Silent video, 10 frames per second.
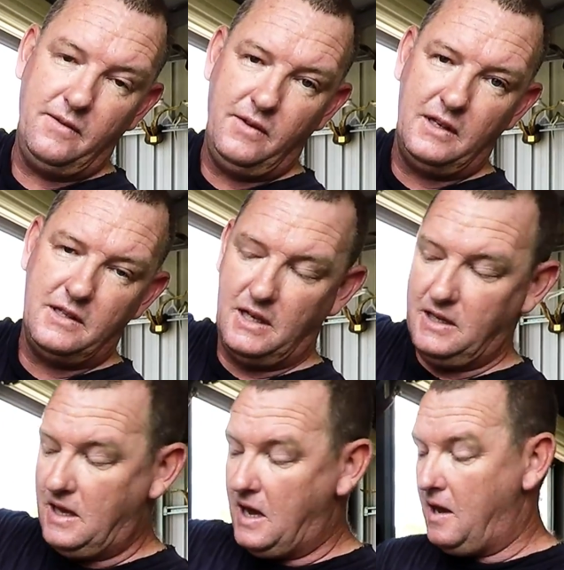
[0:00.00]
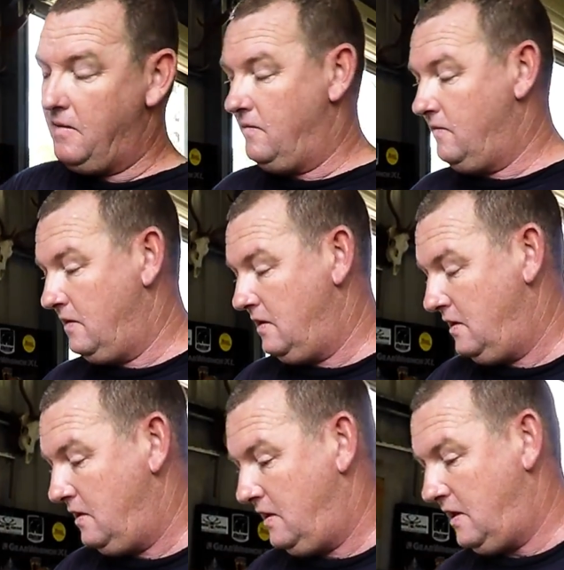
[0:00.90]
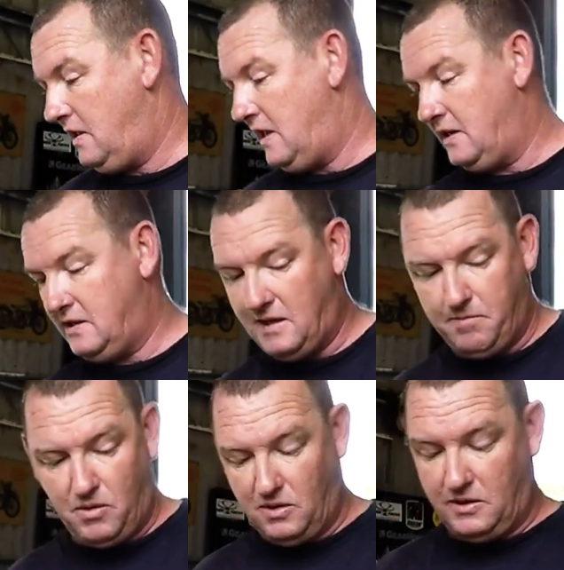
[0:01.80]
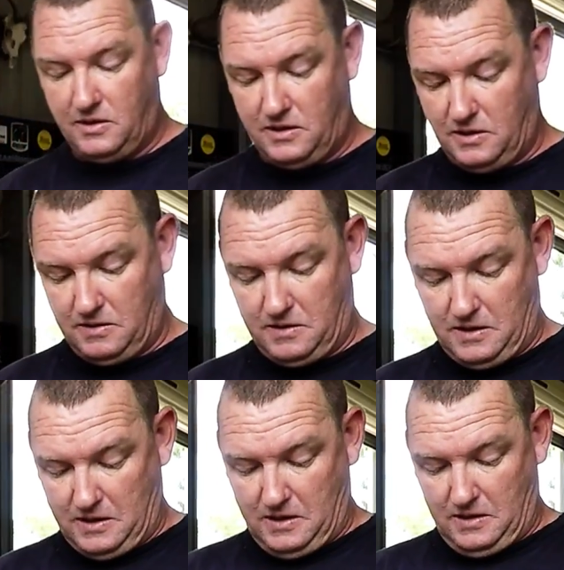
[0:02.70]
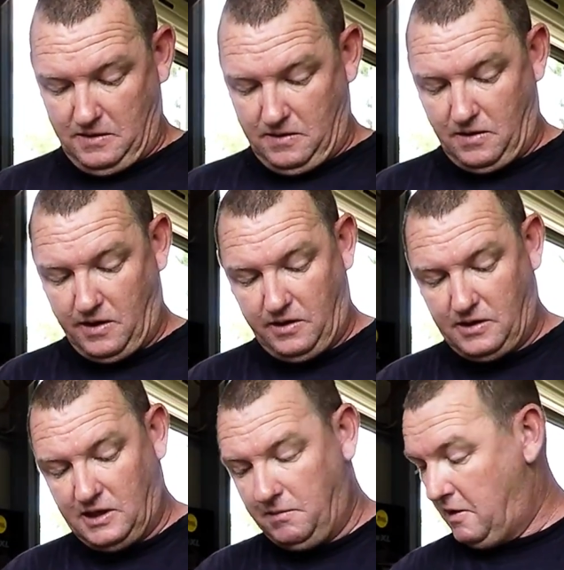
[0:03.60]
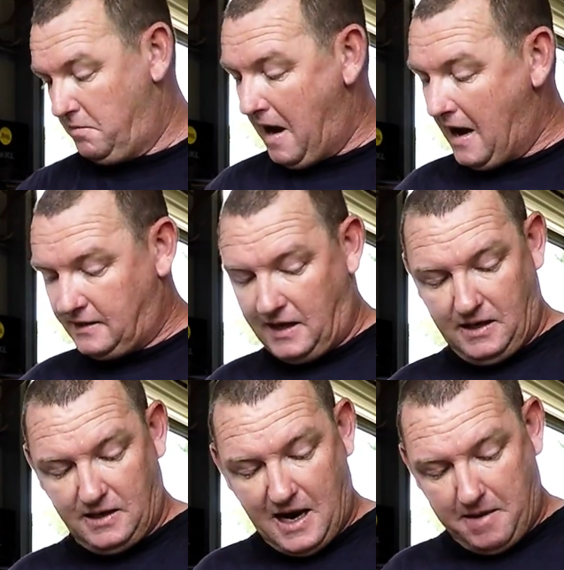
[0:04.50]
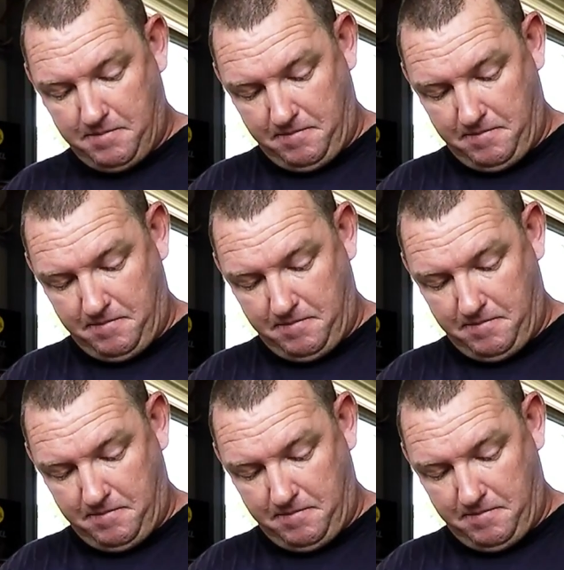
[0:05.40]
You can see it there. And then as simple as I use a little bit of masking tape,